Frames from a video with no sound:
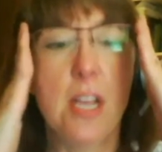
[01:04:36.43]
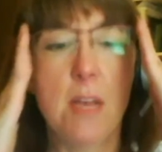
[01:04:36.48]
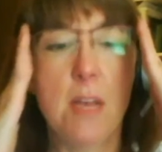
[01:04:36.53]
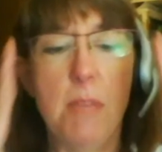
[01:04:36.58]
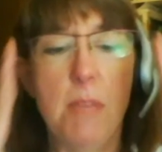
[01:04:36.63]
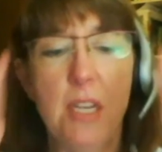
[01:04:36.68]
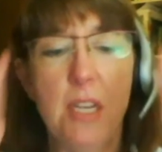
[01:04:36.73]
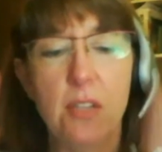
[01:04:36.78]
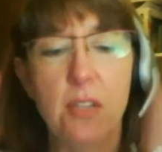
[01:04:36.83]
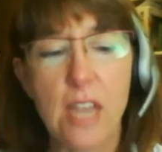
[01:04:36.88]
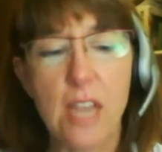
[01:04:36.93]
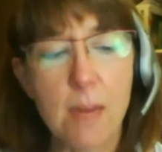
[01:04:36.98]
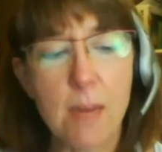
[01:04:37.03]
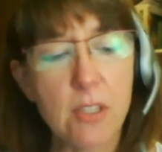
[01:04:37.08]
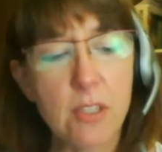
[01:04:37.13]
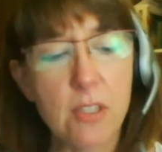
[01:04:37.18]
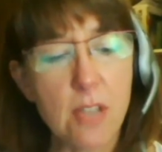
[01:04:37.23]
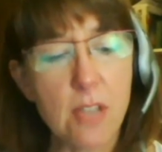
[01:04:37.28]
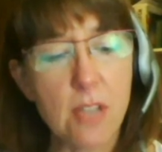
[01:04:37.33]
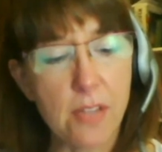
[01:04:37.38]
because
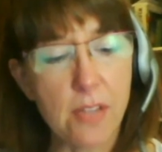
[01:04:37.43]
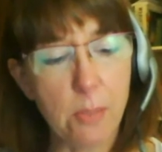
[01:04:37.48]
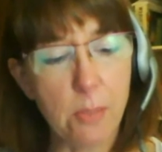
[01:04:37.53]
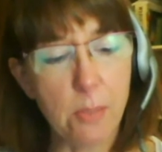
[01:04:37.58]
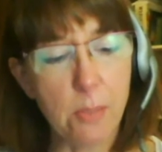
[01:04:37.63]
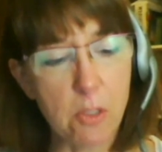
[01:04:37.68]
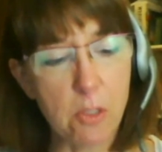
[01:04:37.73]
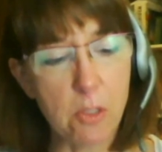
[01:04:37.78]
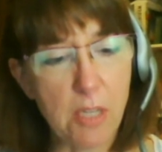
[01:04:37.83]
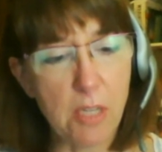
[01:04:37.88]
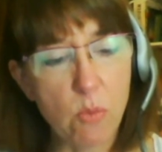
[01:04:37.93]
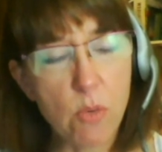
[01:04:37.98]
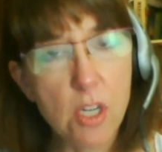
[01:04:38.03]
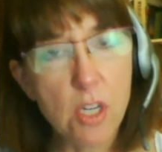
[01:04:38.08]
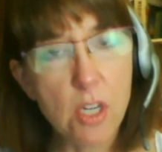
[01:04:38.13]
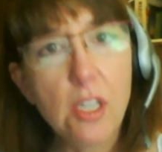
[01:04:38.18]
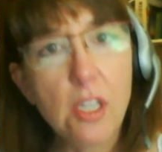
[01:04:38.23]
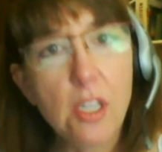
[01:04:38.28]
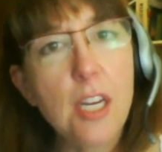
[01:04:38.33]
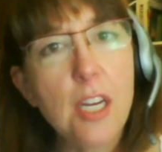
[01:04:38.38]
Amazon seems to be
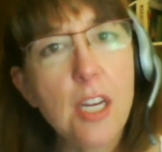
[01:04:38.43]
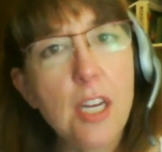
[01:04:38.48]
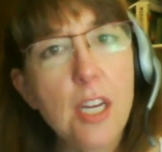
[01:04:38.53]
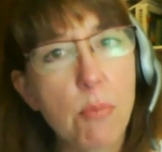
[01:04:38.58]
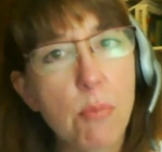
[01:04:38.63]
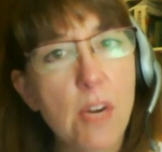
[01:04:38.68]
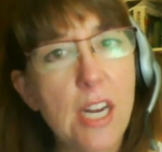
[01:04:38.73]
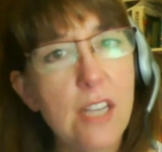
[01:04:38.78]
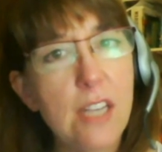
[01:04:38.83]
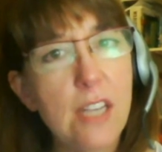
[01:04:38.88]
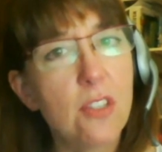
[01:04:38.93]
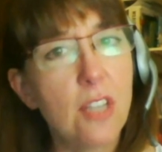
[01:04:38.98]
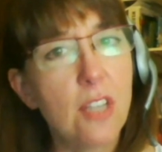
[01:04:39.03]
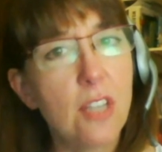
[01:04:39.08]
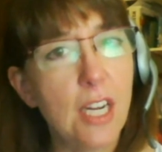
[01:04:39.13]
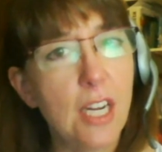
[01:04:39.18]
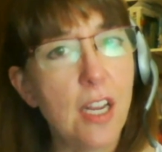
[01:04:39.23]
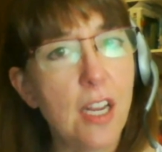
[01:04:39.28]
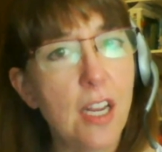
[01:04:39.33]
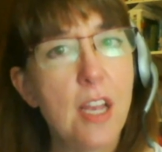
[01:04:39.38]
really
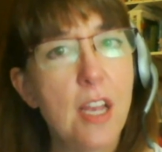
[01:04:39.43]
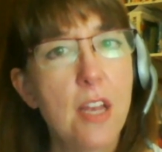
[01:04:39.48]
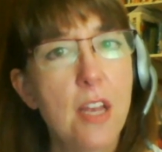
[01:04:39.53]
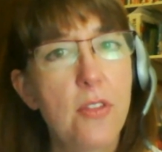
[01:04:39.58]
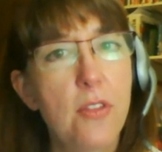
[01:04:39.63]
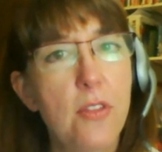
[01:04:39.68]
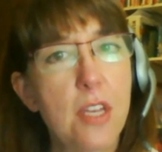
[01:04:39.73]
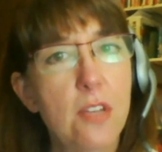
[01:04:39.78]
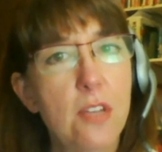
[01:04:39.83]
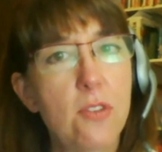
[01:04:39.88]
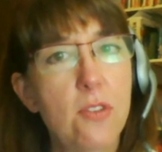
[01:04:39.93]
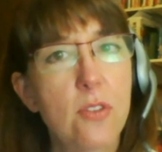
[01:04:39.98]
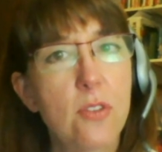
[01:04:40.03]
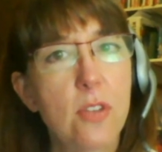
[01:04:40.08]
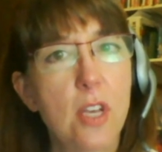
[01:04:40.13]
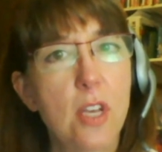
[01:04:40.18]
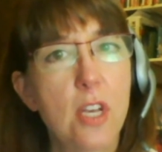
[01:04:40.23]
embracing this